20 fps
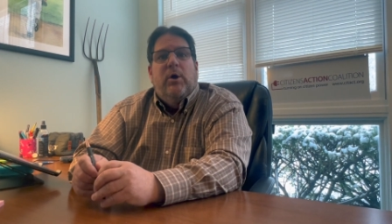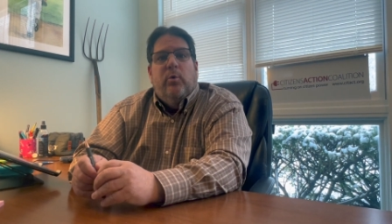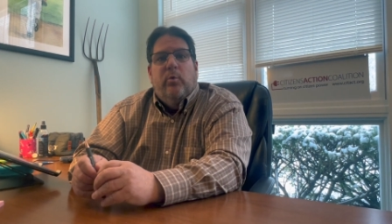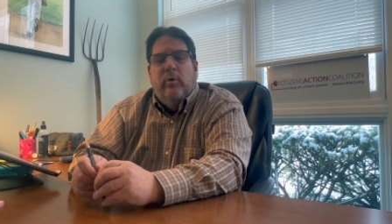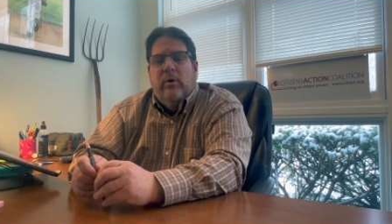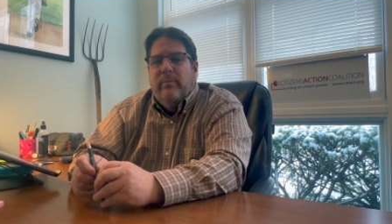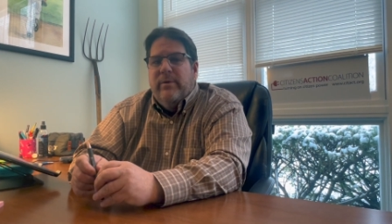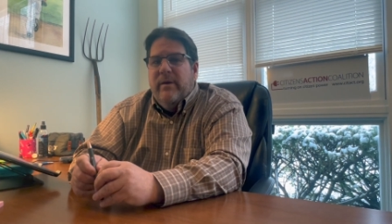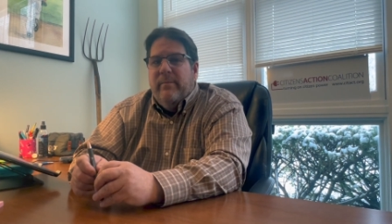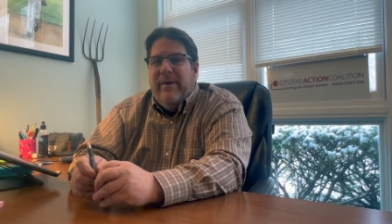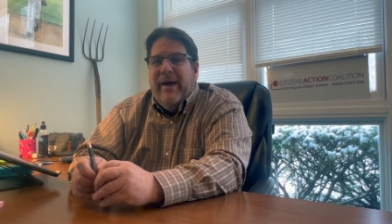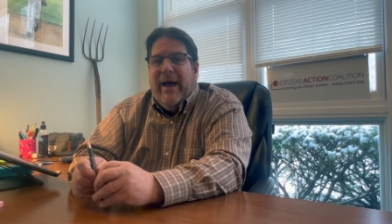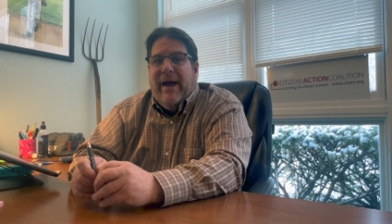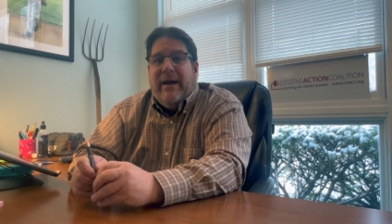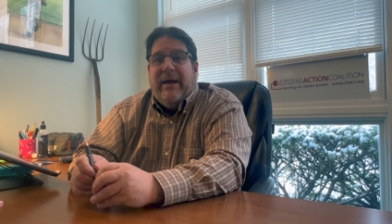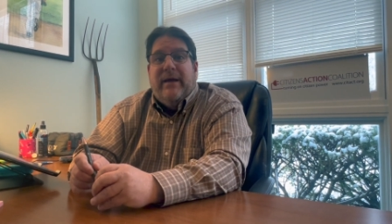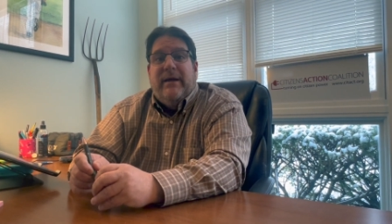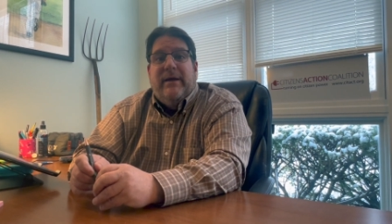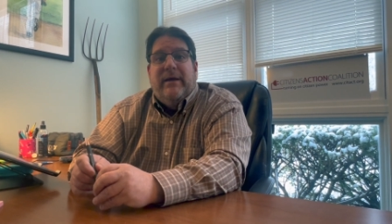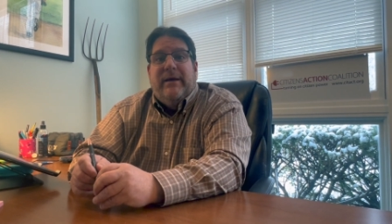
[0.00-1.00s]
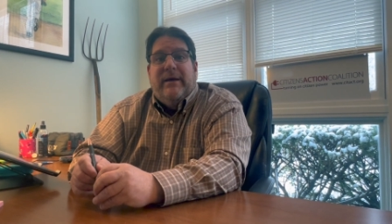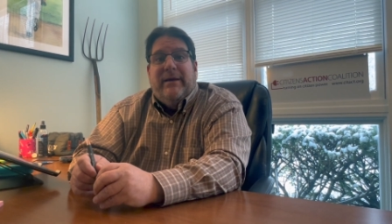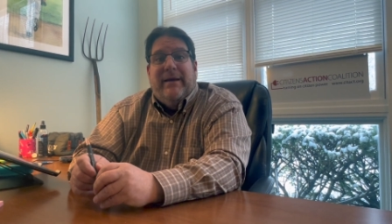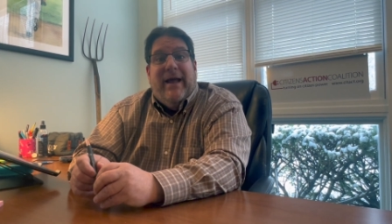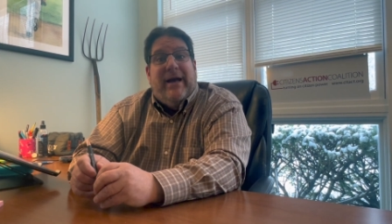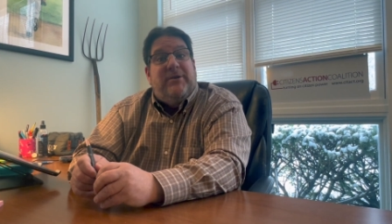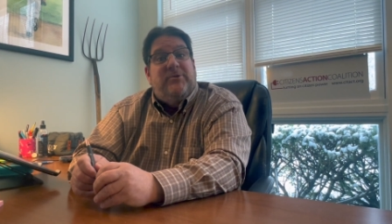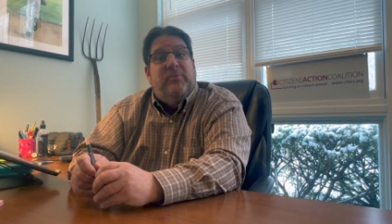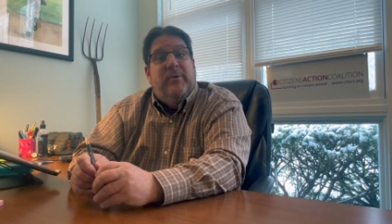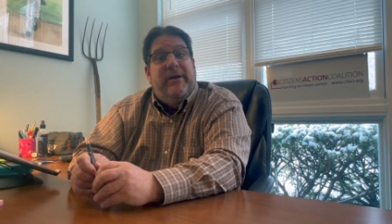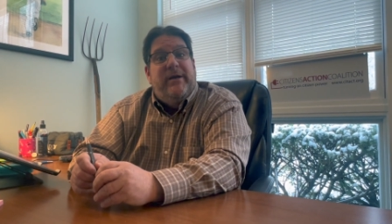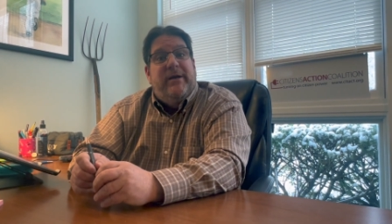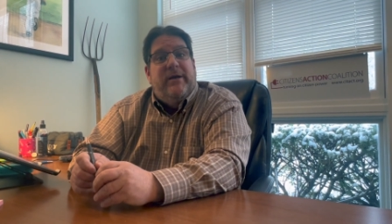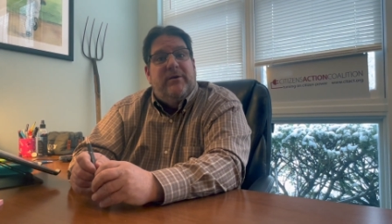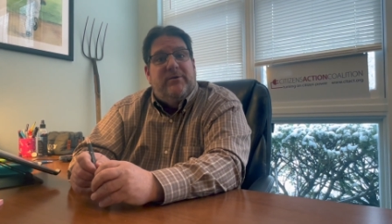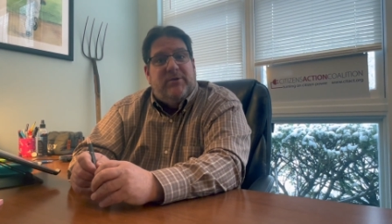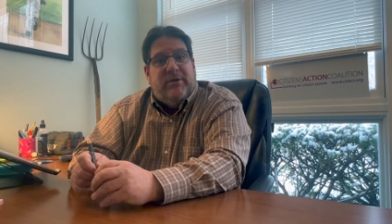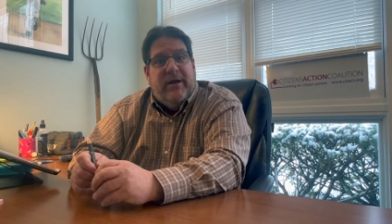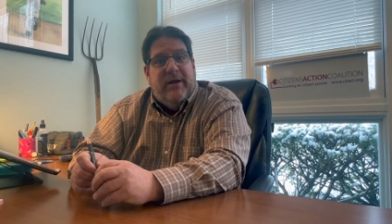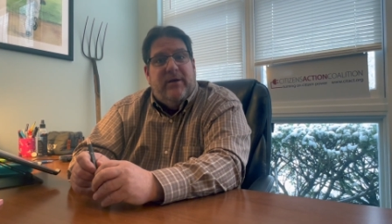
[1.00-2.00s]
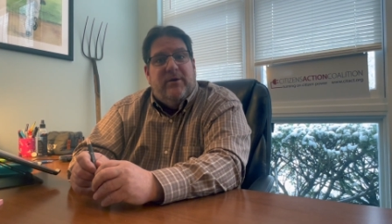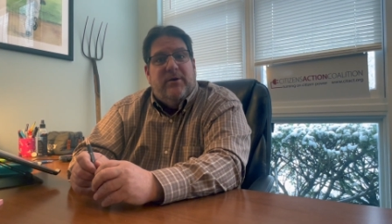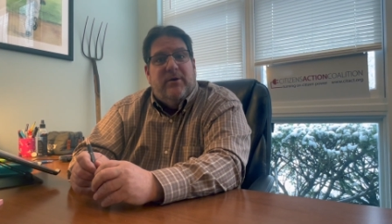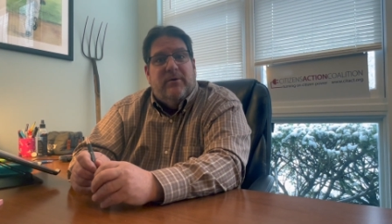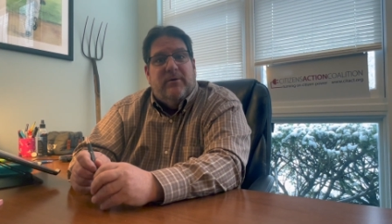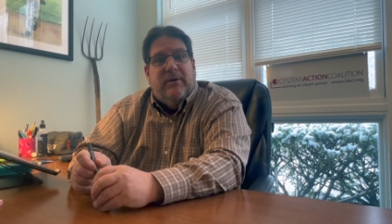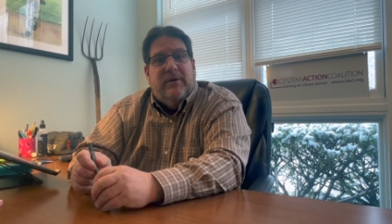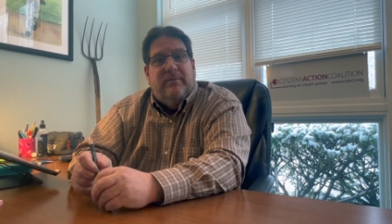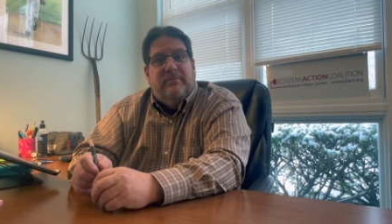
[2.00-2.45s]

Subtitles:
We'll be back next week. Stay tuned.